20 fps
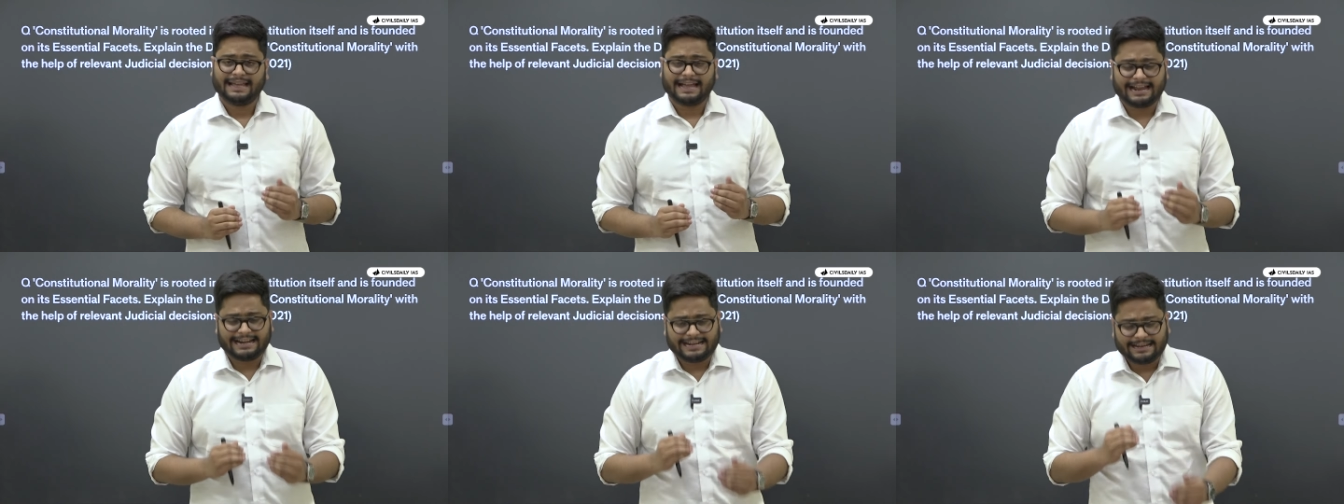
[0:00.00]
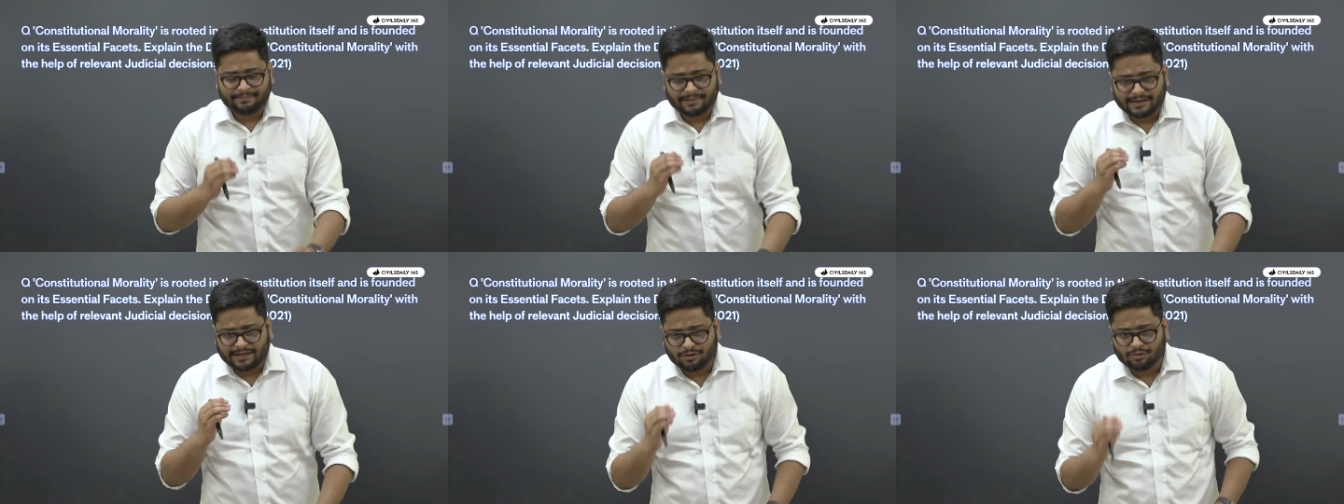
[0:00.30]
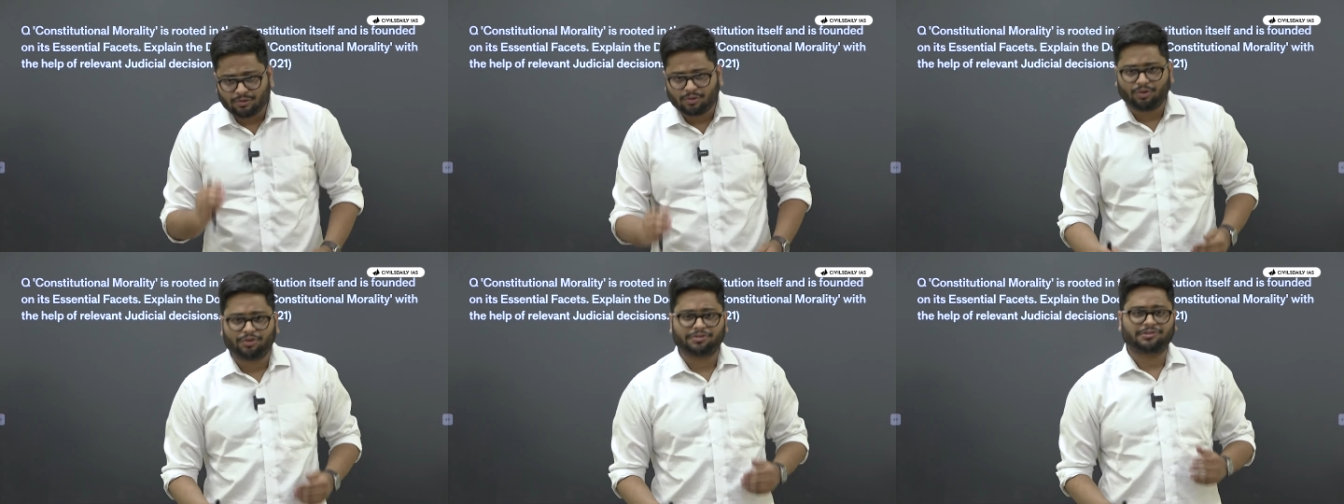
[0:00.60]
anybody
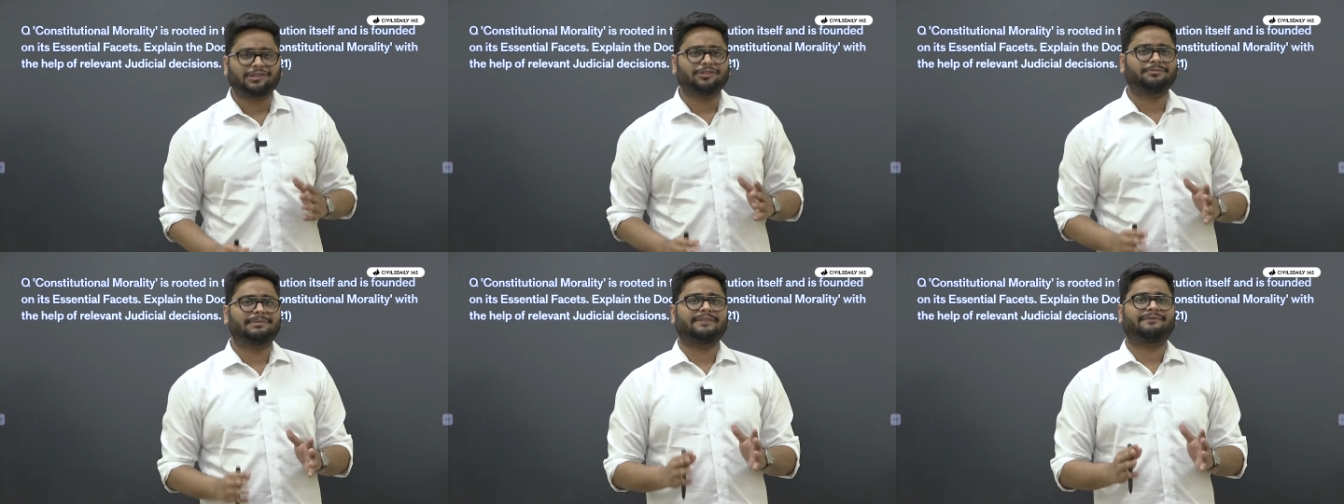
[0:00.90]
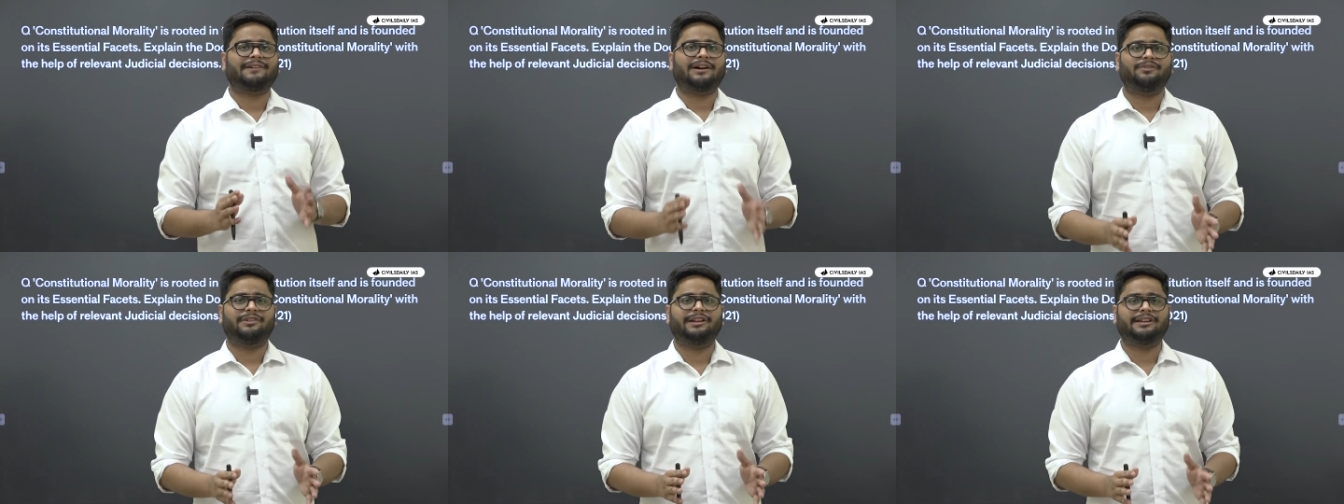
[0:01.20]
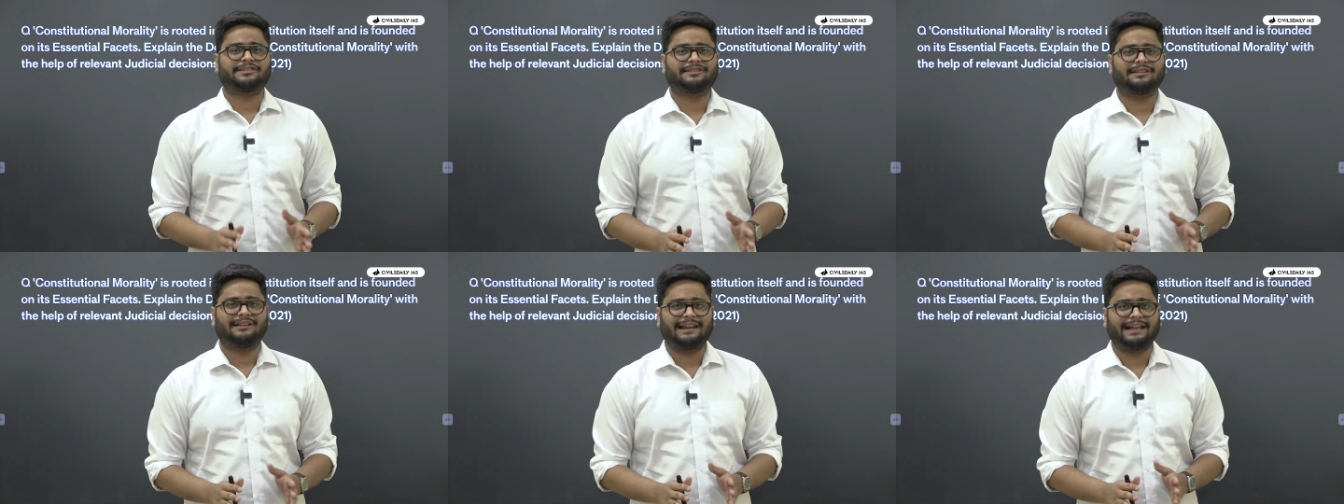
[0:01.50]
who goes through my
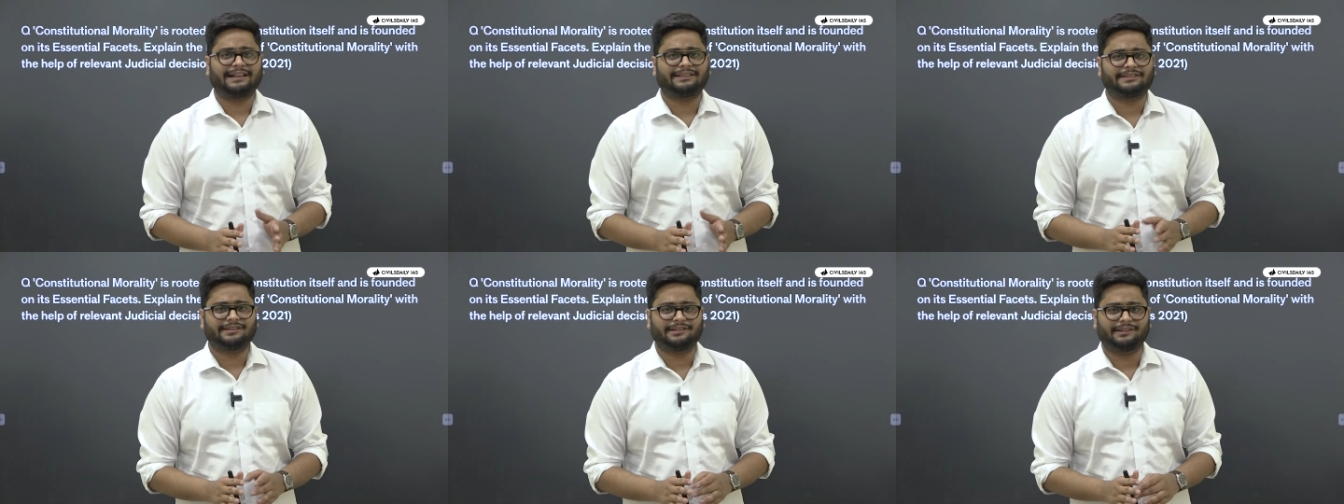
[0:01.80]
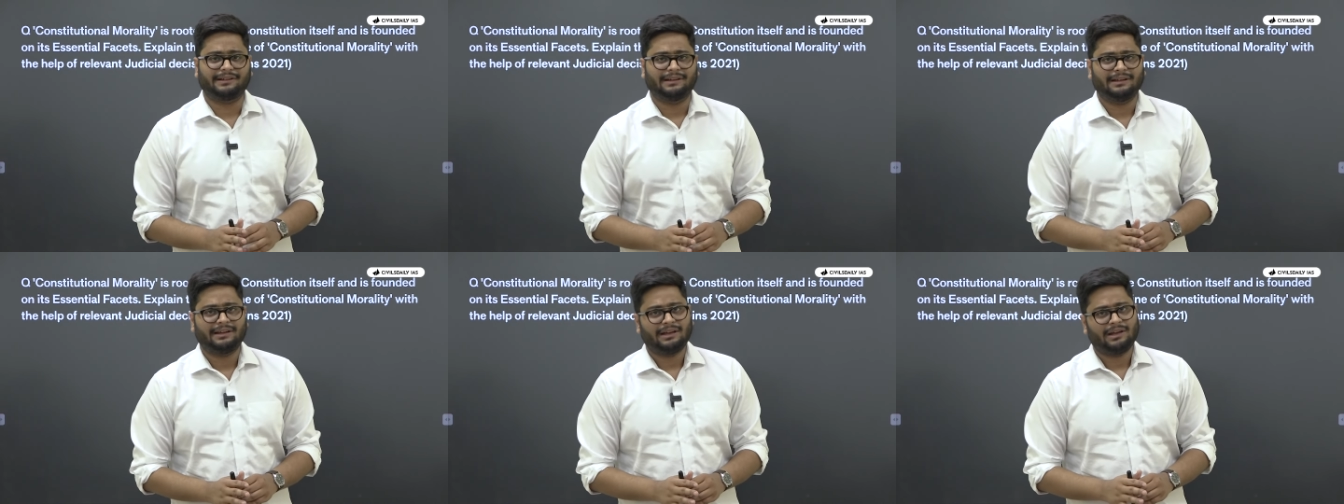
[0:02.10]
foundational lecture